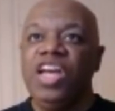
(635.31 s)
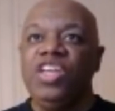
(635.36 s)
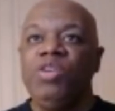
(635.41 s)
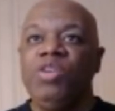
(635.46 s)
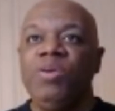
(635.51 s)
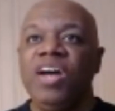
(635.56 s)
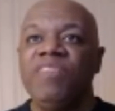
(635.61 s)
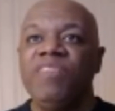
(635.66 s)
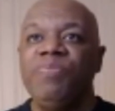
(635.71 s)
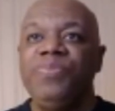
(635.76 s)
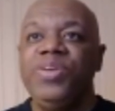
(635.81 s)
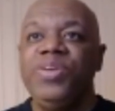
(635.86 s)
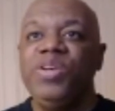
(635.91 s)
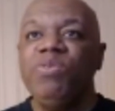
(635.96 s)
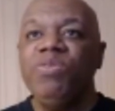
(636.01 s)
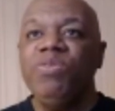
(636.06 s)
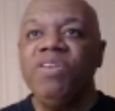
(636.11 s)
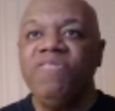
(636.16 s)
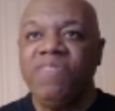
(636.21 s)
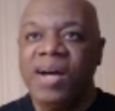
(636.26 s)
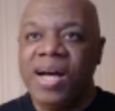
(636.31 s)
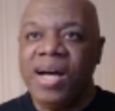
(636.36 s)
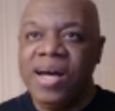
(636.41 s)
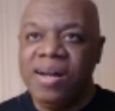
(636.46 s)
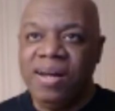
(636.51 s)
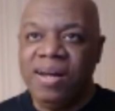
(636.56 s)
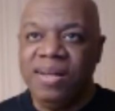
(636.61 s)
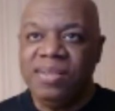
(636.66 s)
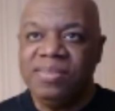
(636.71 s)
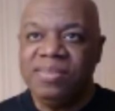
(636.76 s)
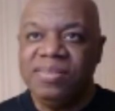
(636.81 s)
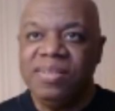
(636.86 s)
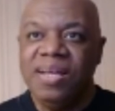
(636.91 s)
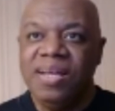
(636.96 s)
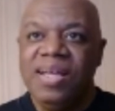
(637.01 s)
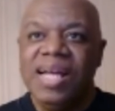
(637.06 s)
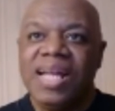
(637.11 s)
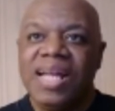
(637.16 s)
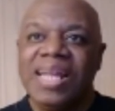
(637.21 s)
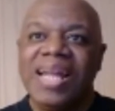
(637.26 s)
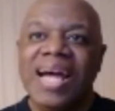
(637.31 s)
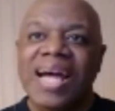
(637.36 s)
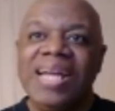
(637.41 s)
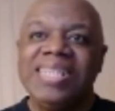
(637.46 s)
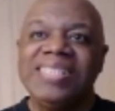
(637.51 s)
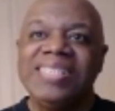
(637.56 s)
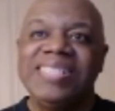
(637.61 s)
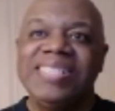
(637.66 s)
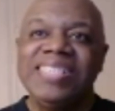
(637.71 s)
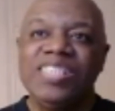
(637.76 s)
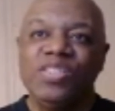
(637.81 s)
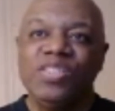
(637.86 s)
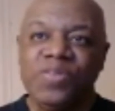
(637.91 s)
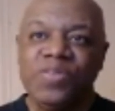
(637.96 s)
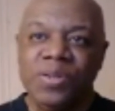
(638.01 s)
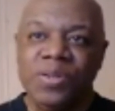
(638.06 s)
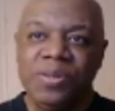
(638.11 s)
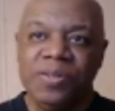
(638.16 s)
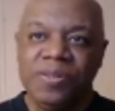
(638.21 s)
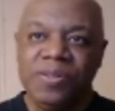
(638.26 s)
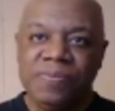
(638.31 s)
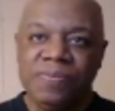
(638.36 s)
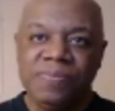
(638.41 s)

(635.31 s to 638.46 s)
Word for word: You have purified us like silver.